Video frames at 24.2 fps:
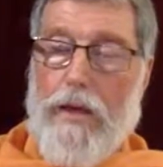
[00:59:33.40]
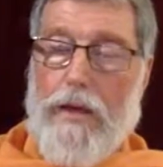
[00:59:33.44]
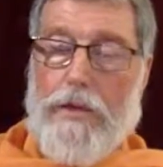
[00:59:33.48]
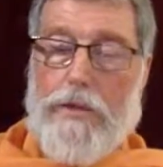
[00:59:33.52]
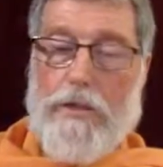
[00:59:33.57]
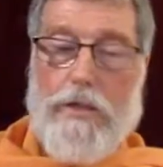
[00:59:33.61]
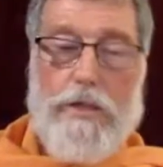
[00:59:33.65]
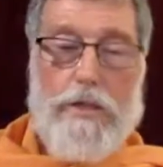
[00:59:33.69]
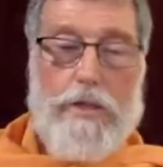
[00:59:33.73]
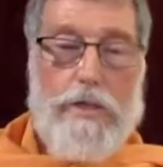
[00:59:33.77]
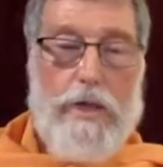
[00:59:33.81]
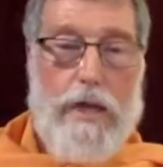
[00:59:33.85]

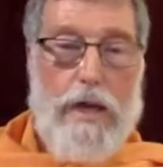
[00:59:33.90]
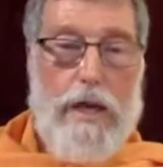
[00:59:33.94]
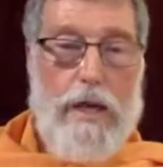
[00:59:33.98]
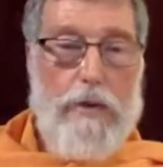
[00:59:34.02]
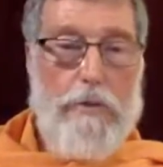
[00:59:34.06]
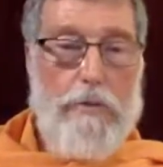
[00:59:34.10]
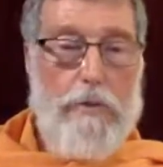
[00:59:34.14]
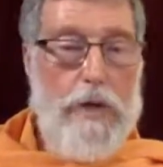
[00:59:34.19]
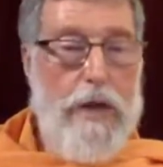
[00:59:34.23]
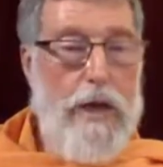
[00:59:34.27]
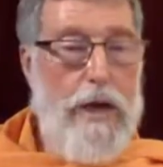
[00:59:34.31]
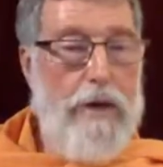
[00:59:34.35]
Just
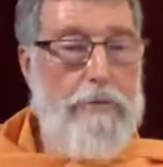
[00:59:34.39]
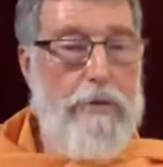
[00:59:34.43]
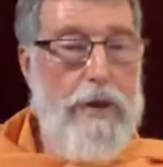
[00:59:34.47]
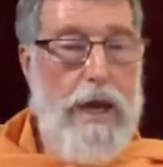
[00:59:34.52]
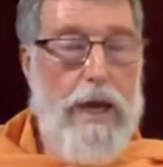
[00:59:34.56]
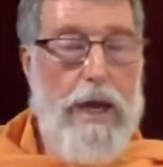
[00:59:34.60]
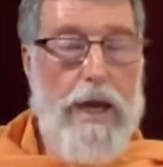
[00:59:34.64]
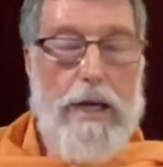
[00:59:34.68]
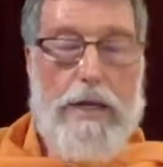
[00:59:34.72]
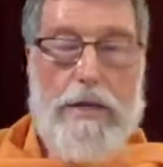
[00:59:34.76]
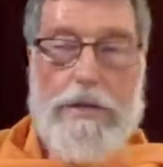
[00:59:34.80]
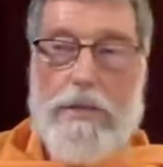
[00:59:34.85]
like we have
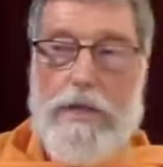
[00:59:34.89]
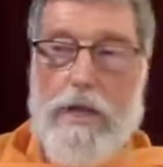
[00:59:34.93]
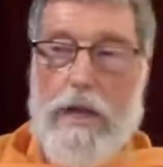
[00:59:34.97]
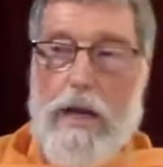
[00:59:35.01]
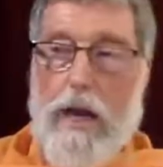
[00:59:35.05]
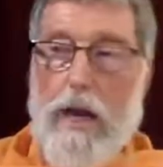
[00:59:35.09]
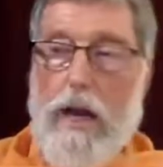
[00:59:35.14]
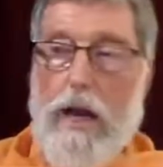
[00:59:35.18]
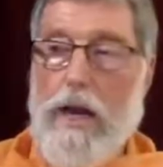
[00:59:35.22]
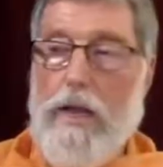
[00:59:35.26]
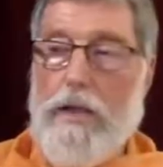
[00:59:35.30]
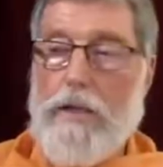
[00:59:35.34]
hands and
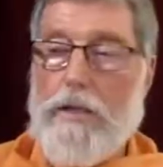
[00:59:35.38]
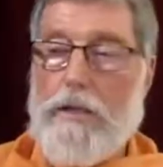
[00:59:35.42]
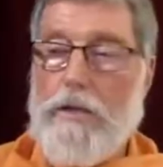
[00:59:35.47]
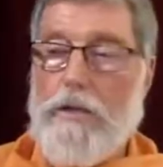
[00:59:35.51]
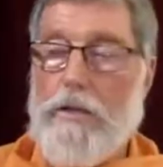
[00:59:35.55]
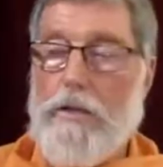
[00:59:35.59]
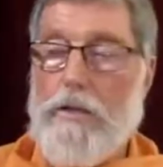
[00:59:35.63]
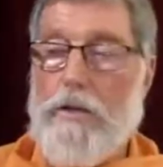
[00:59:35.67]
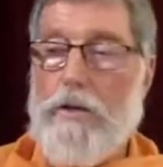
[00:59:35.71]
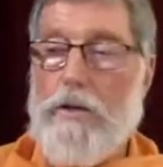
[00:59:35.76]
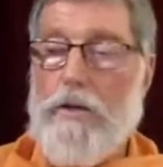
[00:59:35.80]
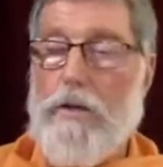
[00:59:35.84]
head and
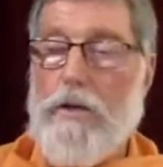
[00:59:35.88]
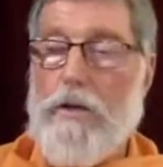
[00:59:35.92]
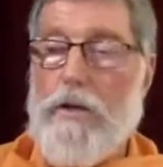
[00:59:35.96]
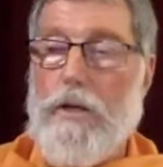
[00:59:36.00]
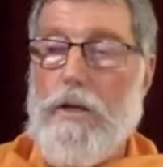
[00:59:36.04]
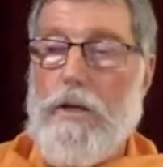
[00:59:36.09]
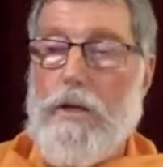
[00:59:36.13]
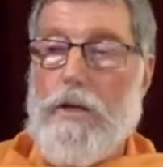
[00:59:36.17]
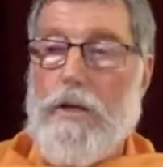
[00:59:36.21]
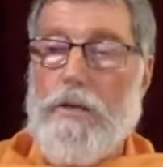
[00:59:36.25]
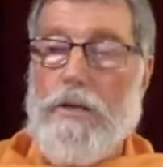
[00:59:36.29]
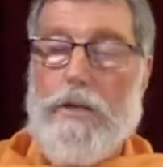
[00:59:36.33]
so on,
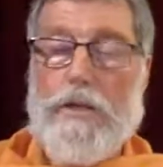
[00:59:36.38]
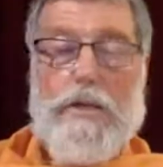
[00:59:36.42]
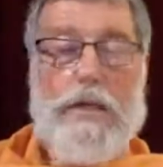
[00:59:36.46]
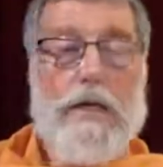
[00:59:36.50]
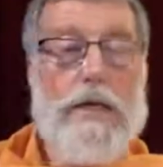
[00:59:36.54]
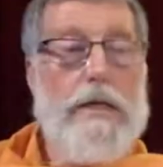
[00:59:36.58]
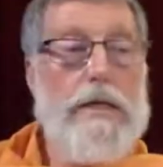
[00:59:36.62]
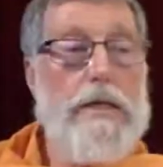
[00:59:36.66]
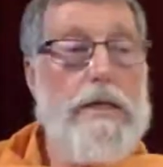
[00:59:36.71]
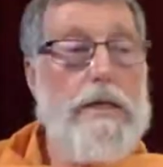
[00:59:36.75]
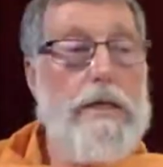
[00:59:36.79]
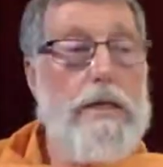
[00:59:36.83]
this
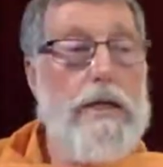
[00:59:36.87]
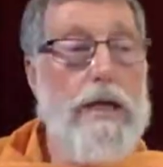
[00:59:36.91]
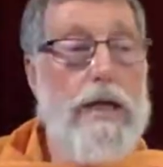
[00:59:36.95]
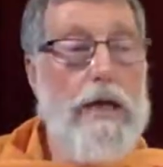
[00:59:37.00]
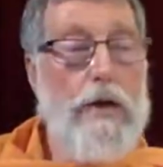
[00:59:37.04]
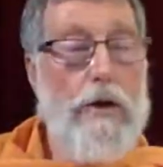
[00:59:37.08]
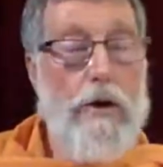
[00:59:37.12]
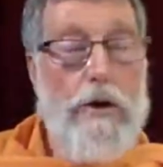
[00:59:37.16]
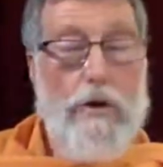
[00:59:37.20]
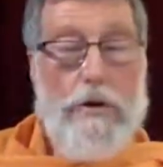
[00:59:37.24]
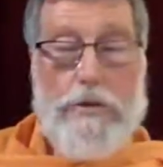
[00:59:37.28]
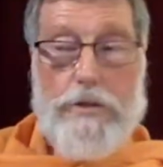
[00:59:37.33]

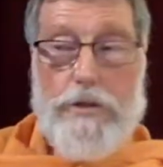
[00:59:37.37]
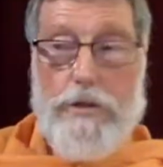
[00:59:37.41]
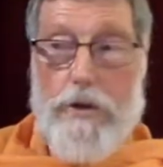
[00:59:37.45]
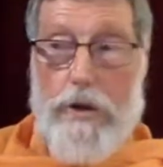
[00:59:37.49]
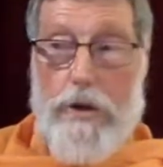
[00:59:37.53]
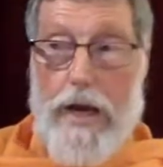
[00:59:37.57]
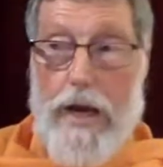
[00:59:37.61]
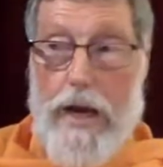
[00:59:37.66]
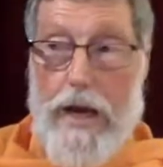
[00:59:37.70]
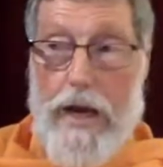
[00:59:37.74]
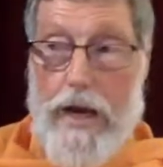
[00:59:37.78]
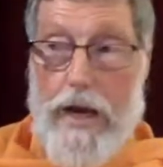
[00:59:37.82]
entity also
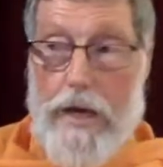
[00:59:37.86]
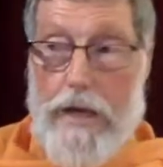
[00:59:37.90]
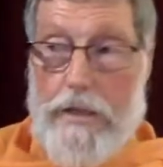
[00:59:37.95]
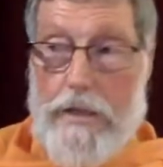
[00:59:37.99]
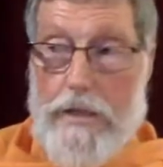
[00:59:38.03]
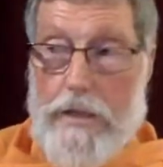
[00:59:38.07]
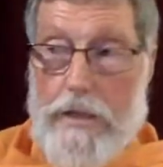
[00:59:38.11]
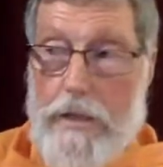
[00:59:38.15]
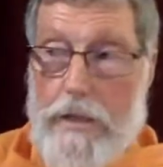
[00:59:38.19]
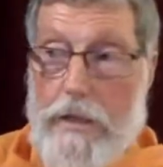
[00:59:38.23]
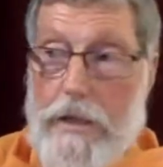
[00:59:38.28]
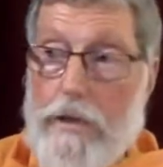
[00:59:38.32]

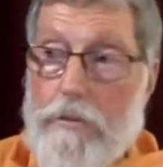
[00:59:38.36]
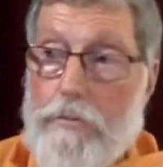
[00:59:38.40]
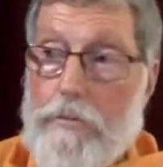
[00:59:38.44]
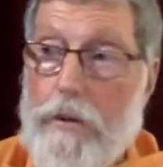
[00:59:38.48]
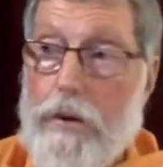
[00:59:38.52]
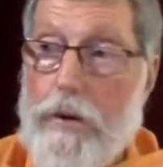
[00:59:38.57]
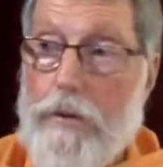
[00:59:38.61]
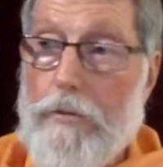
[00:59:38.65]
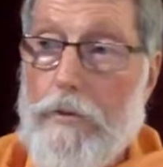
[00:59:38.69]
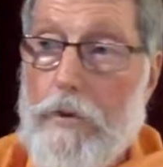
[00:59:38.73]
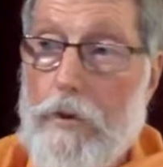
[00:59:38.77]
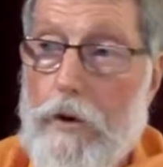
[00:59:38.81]
has,
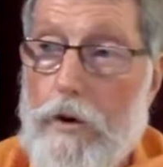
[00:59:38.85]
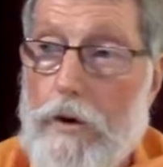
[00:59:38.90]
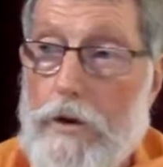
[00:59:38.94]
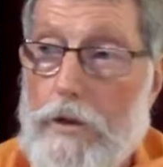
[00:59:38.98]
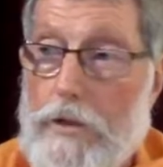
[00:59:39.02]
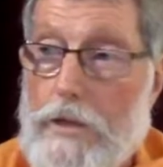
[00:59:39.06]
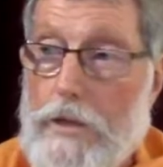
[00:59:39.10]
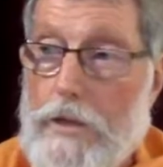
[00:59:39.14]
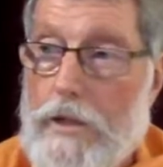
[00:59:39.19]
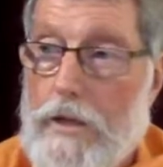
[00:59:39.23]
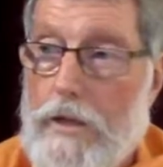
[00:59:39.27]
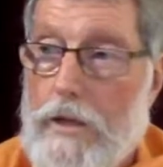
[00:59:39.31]
but of
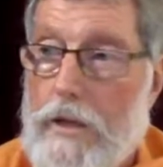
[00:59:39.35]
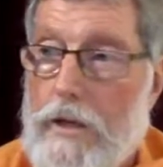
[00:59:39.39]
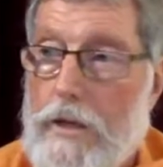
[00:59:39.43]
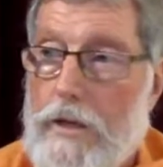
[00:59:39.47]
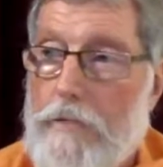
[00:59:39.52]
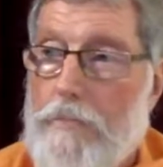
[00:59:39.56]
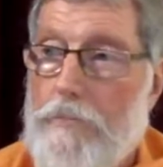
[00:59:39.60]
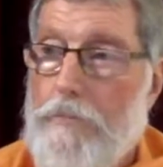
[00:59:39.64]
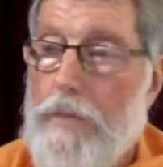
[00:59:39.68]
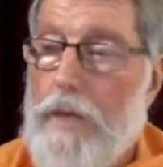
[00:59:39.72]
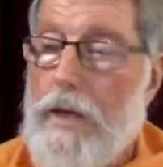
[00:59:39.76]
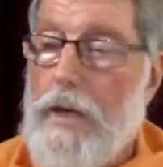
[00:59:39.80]
course,
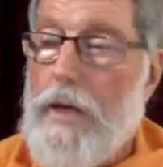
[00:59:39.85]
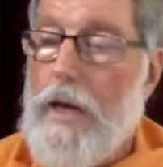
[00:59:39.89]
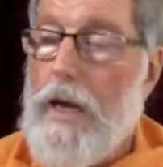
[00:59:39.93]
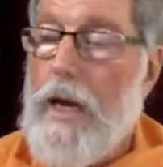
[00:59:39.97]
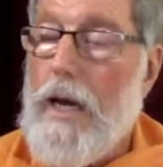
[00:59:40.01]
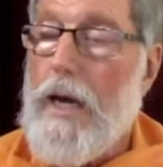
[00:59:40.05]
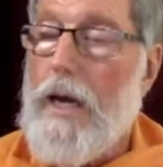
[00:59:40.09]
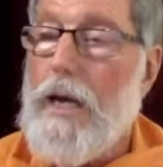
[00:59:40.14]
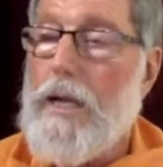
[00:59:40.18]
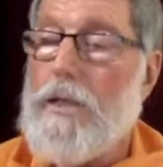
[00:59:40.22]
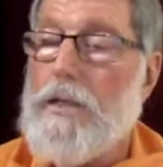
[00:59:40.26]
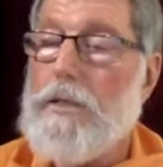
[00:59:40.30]
many
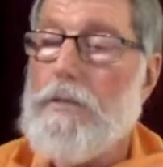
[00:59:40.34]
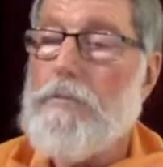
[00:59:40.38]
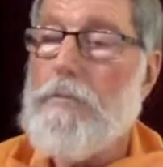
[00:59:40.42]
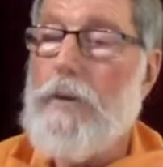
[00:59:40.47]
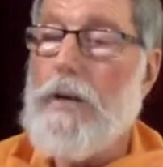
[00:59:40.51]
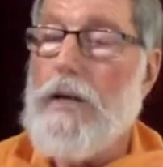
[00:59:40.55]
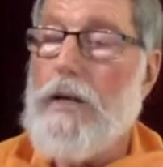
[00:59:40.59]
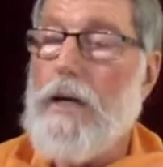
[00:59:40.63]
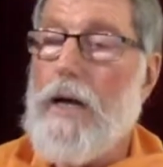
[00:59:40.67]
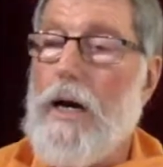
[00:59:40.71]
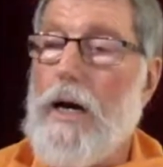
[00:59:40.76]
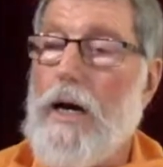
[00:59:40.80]
hands,
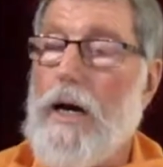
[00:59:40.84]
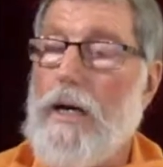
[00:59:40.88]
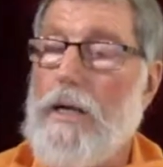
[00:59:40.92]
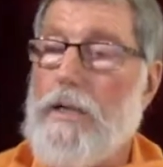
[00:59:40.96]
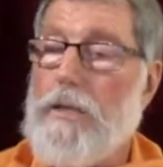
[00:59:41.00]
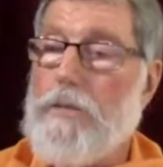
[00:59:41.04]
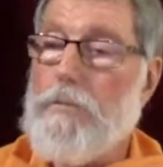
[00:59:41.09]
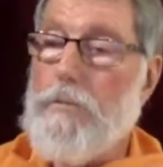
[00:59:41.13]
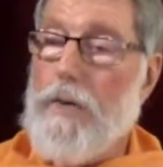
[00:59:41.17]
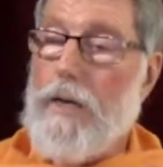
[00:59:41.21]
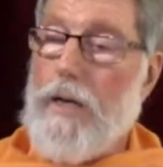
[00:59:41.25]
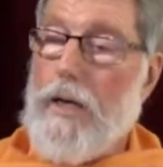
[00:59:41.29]
many
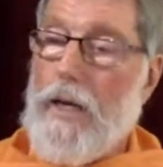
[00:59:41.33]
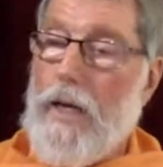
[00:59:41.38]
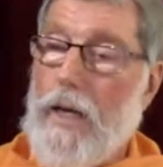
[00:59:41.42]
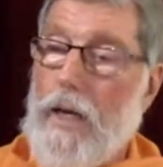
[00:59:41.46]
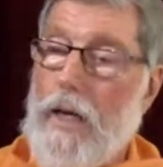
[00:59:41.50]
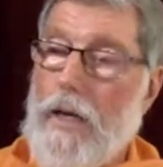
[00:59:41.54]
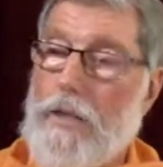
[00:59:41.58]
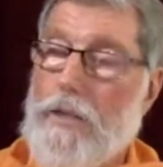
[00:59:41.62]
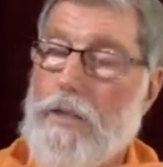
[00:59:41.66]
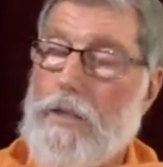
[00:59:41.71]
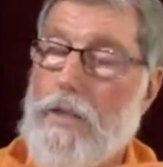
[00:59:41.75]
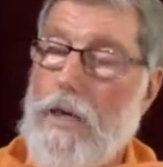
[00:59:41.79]
eyes, many
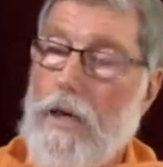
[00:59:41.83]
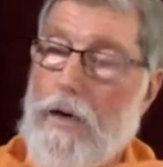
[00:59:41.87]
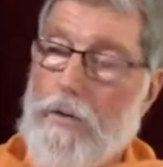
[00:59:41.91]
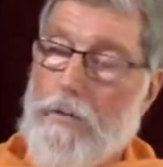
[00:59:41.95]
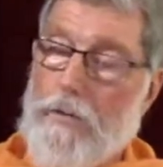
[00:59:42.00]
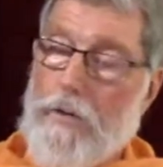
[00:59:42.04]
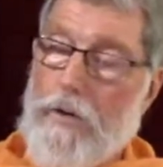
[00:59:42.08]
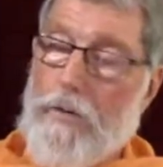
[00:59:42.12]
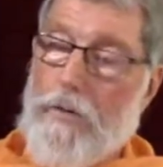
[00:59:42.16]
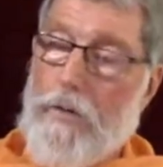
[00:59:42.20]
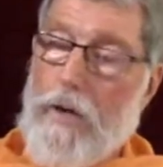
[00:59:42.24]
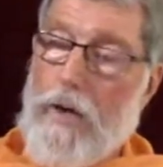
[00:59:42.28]
heads,
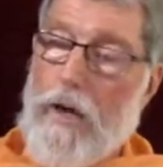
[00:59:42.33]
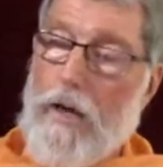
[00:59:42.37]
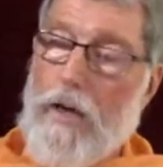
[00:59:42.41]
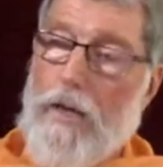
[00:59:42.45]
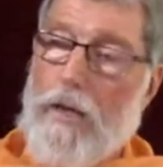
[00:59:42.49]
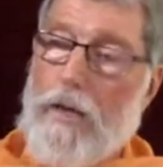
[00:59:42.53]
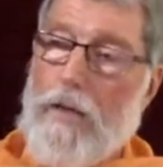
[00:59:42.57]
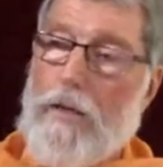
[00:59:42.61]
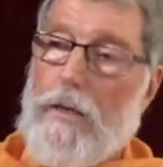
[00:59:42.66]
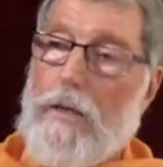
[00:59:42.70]
everywhere.